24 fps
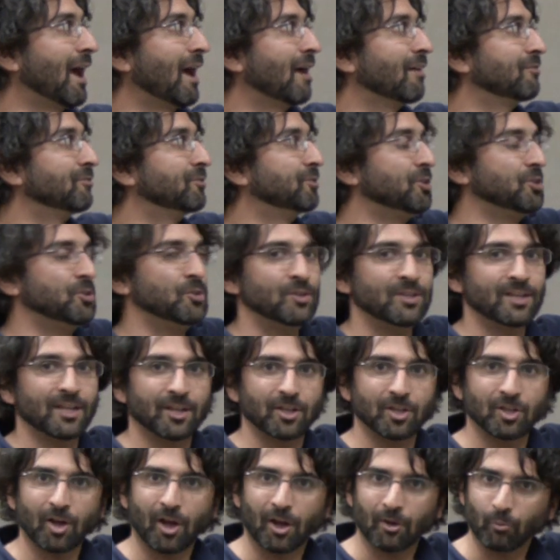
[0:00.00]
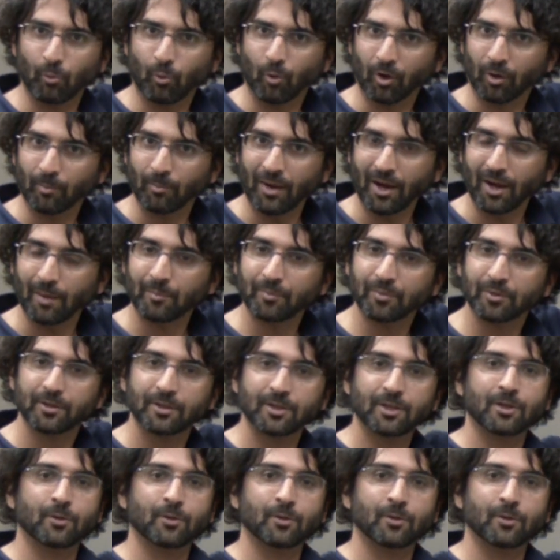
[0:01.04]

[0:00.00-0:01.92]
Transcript: have the unit not warm up,